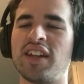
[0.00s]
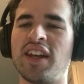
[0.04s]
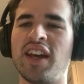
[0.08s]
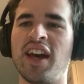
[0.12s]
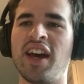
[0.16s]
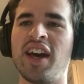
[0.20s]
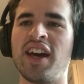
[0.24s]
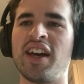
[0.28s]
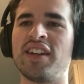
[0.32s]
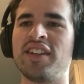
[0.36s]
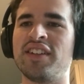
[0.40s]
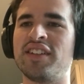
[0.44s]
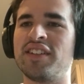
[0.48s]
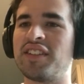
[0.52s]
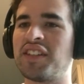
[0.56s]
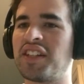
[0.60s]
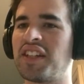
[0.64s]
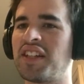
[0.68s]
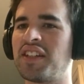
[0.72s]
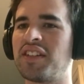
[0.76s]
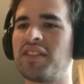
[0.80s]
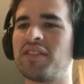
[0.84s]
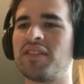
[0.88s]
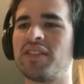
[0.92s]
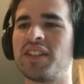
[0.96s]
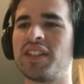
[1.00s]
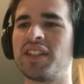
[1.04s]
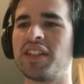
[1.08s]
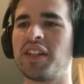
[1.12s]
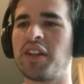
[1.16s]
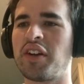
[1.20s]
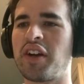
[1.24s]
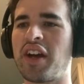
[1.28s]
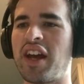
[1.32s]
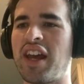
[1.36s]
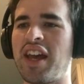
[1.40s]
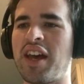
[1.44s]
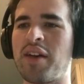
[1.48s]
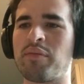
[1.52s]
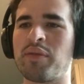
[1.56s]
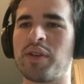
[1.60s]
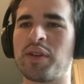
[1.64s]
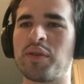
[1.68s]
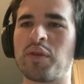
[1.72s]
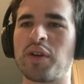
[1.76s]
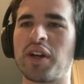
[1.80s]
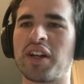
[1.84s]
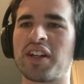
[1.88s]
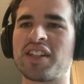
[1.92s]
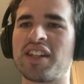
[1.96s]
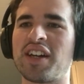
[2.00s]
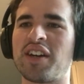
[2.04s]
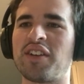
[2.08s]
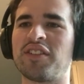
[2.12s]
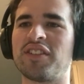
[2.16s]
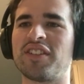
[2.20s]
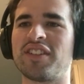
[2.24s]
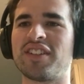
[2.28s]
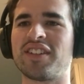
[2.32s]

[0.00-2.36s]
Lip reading: and here I am. It worked out.